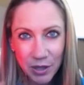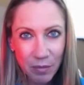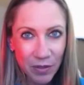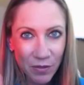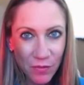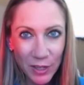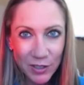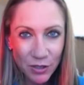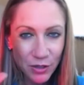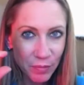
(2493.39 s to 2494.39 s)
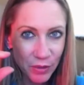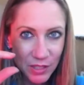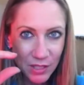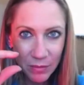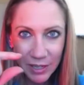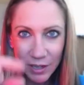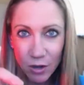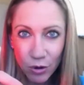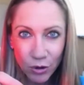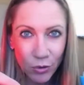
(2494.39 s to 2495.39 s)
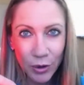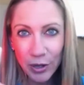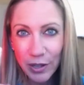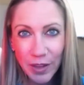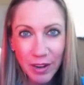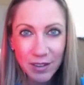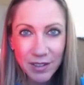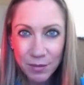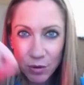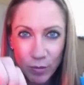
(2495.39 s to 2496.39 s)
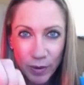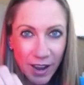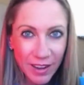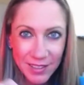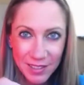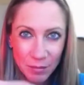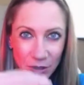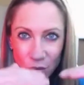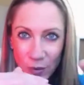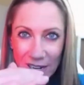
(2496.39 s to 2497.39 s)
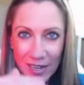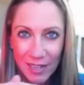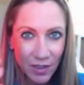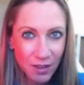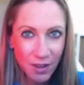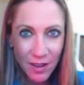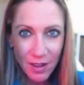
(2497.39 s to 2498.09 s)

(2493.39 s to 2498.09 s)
them in the freezer and put some like coconut oil in there and some probiotics in between, and then